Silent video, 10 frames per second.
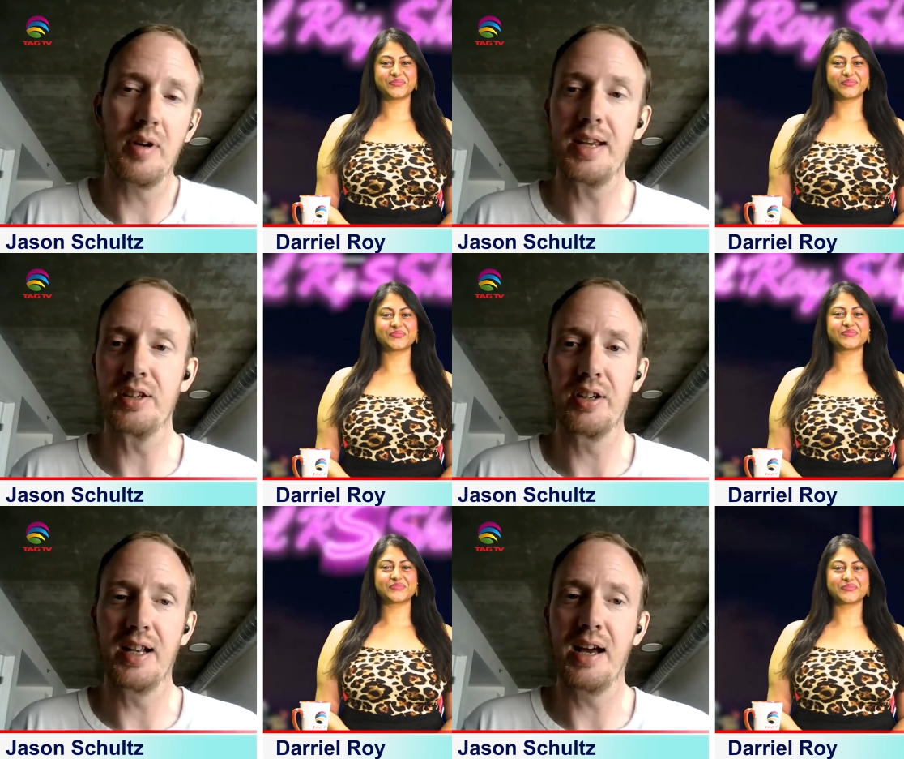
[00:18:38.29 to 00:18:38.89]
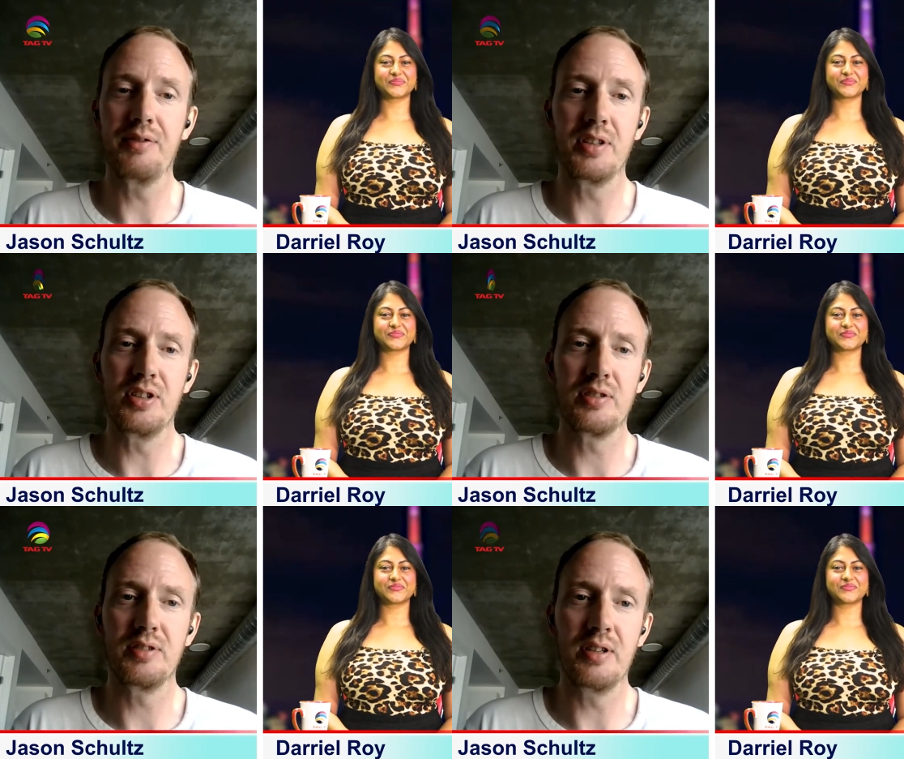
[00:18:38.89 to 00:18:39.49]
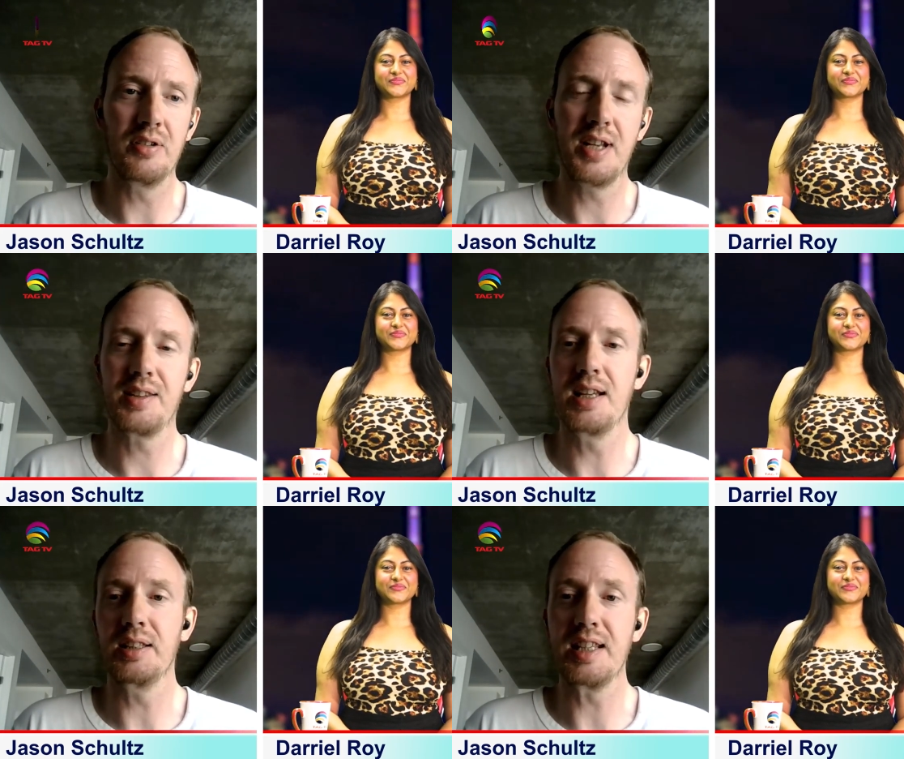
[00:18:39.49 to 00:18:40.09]
Speaker 1: way, you're going to have to just you know
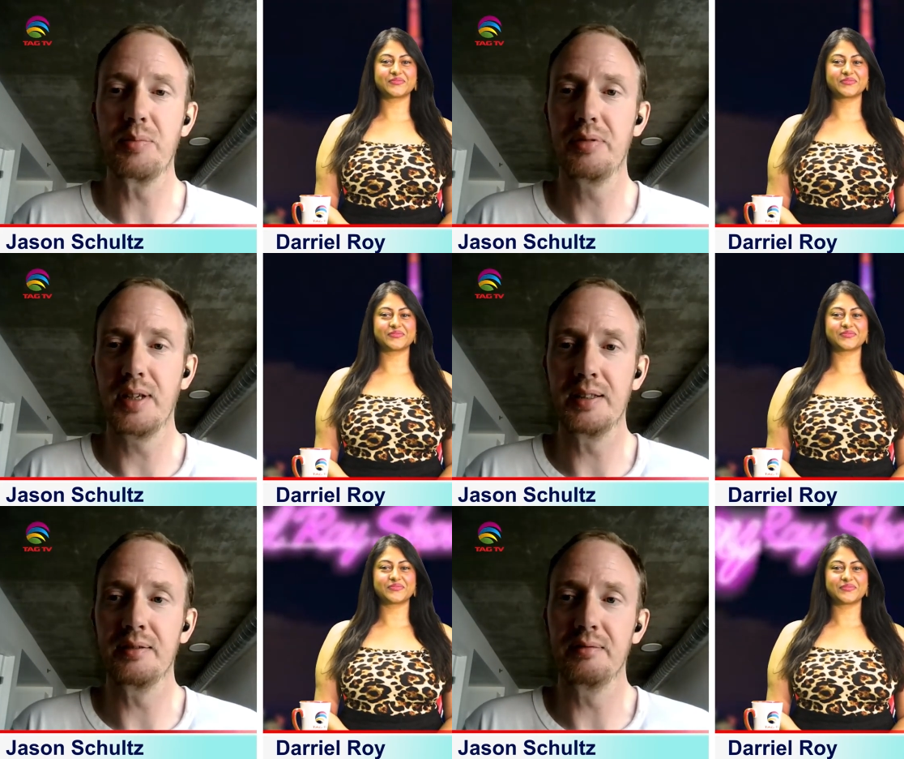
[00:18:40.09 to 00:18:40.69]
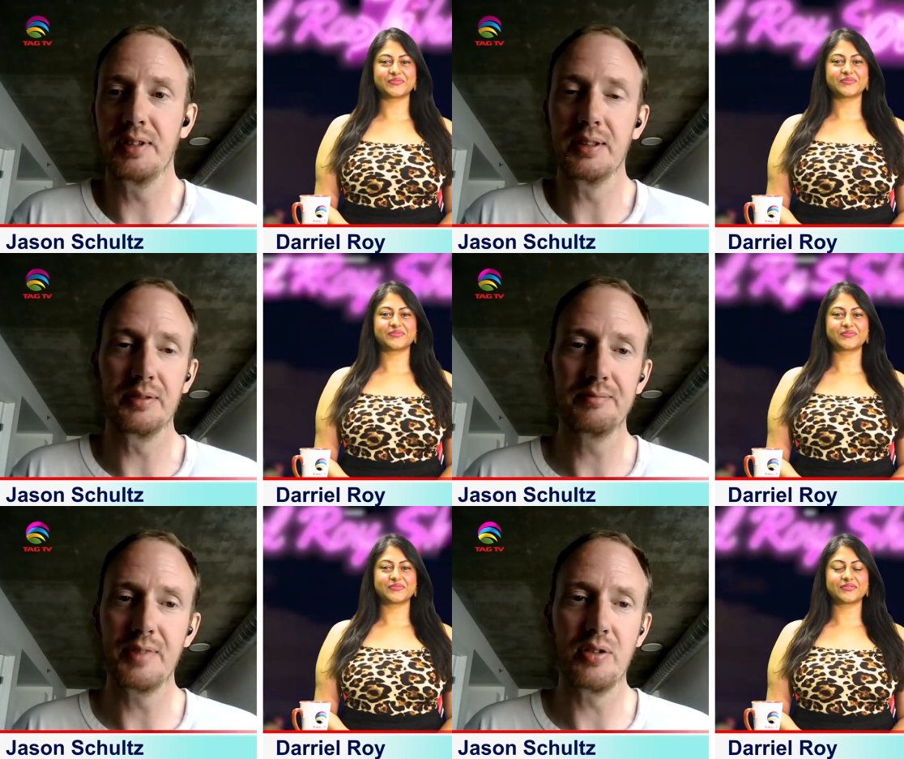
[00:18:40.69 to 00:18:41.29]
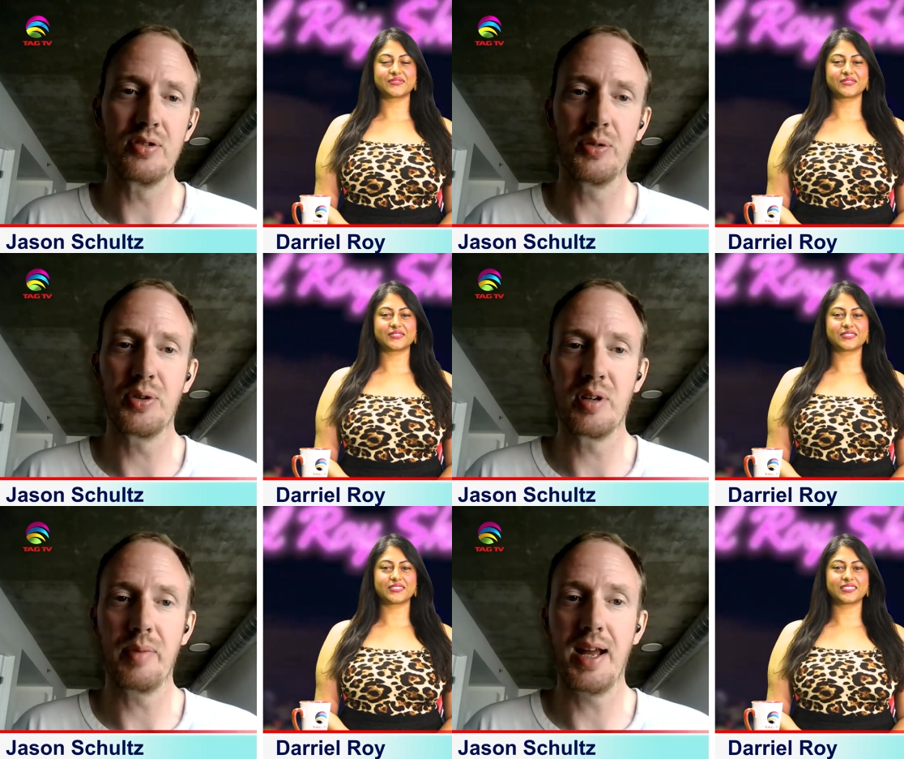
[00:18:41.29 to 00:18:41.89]
take that leap, and then there's no
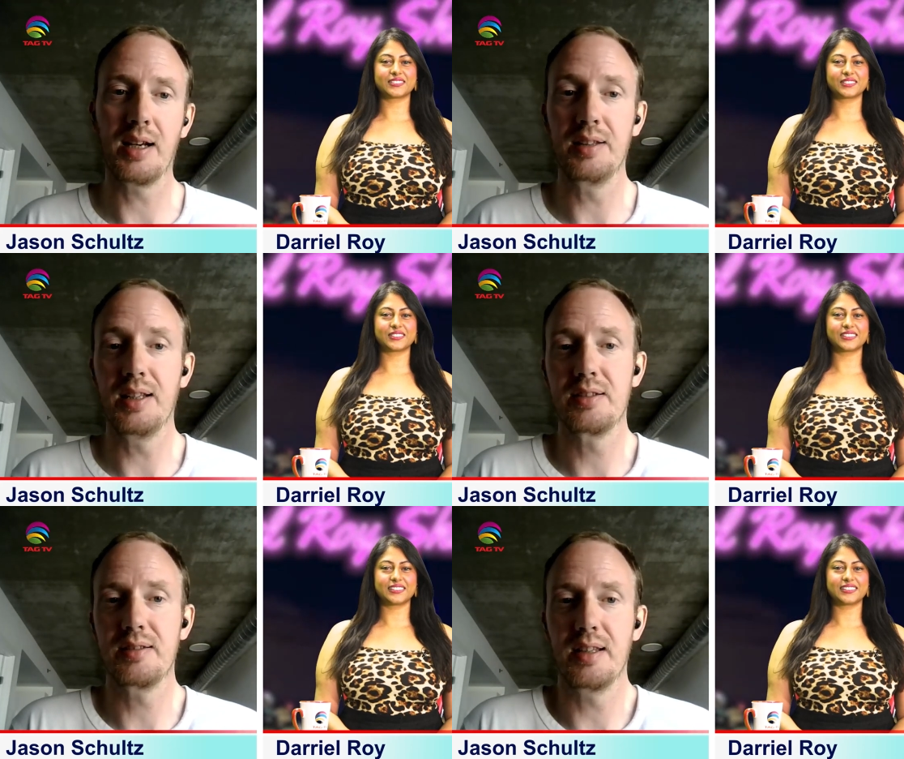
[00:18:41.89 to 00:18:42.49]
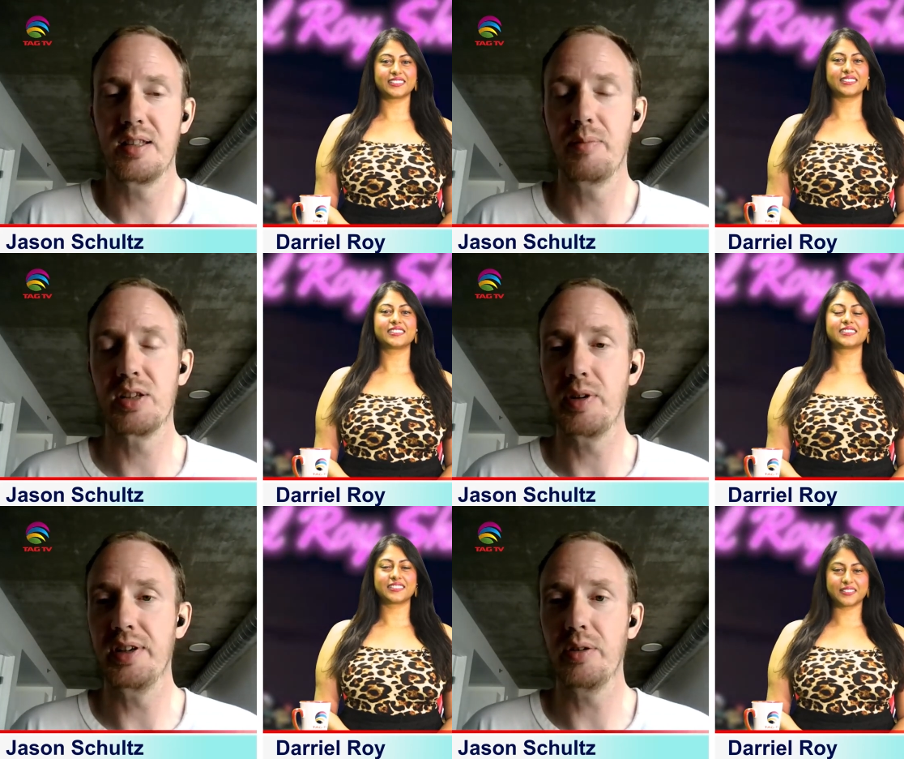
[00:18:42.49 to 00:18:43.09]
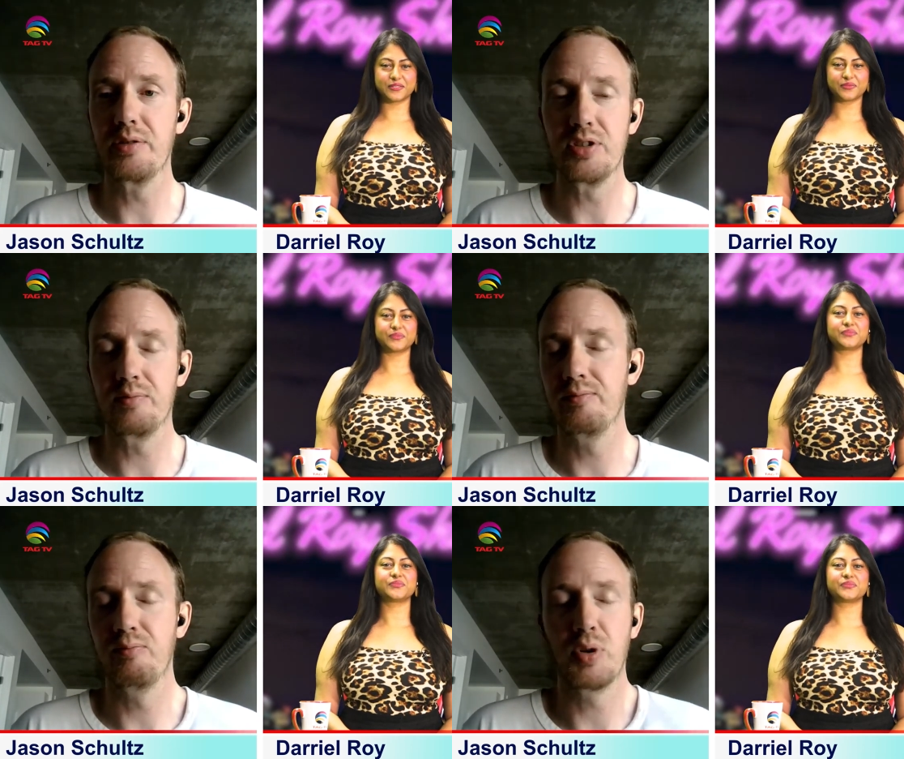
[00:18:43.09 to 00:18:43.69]
turning back, and that's that's the best way to do it.
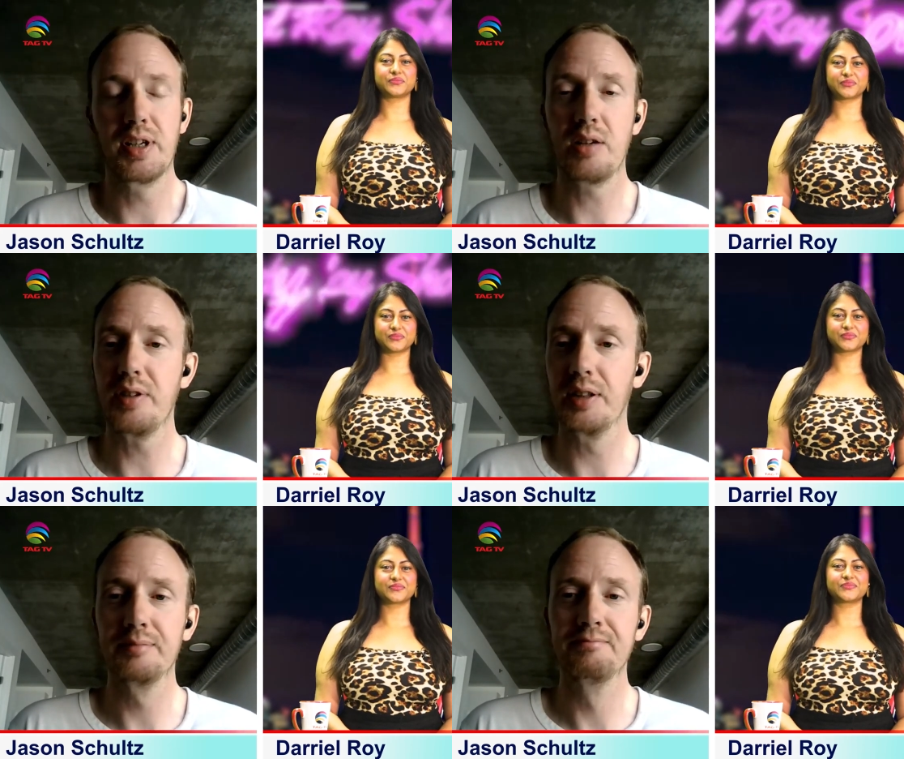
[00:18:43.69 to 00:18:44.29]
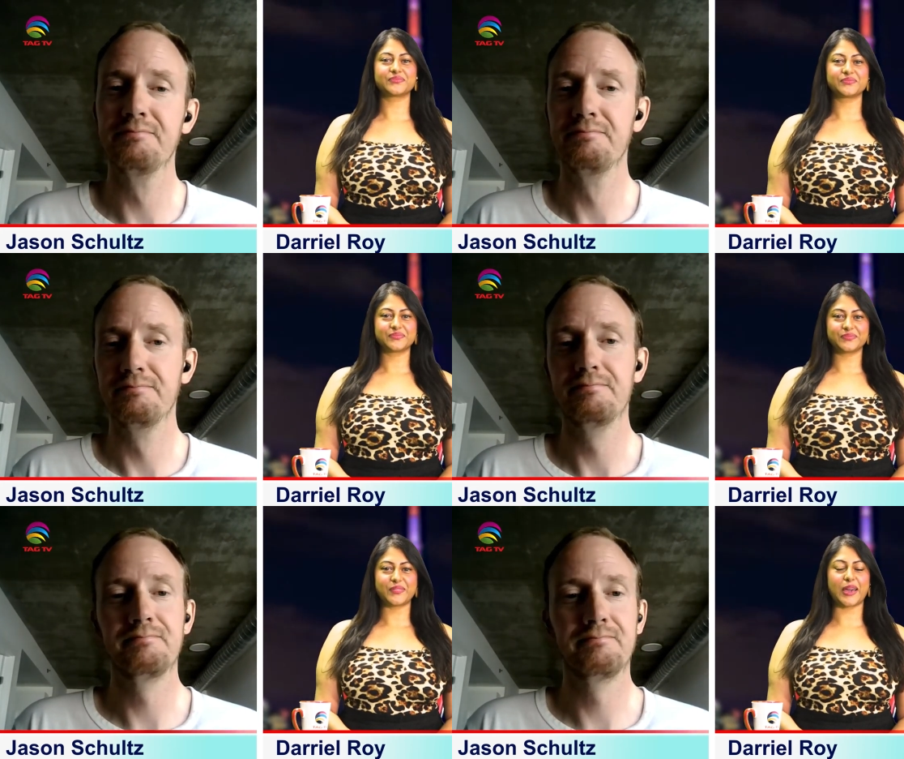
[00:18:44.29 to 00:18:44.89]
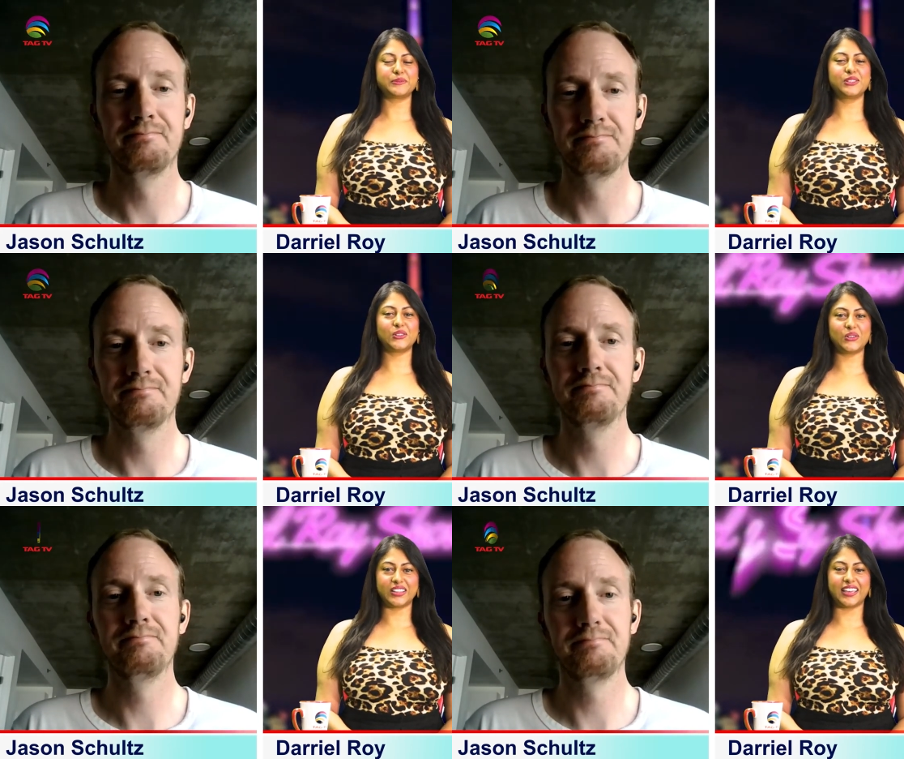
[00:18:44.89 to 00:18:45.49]
Just put it out there.
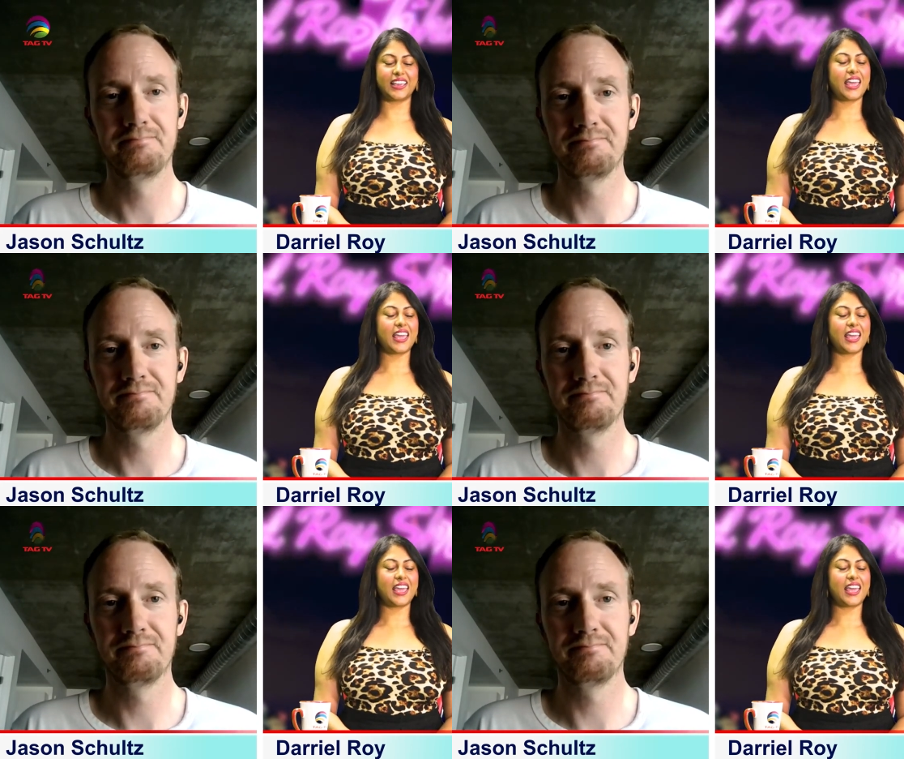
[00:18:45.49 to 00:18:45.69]
Speaker 2: Absolutely.